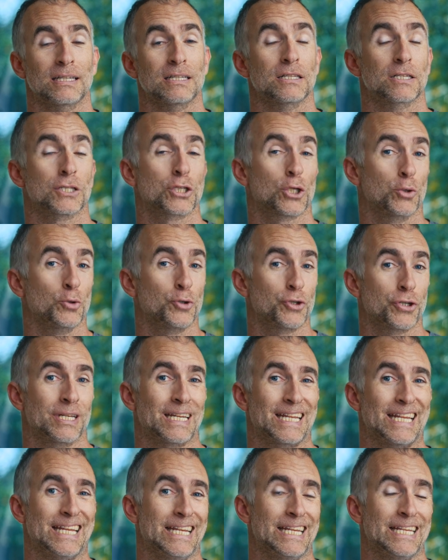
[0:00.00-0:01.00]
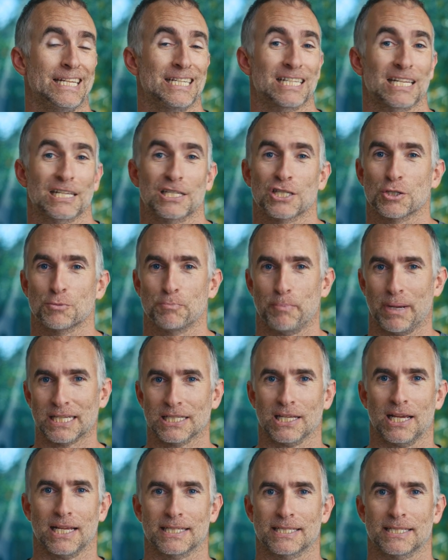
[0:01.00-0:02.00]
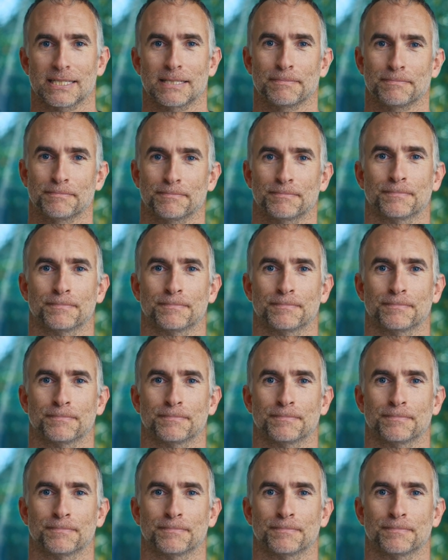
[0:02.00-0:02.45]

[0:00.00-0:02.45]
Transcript: The solution is space lights.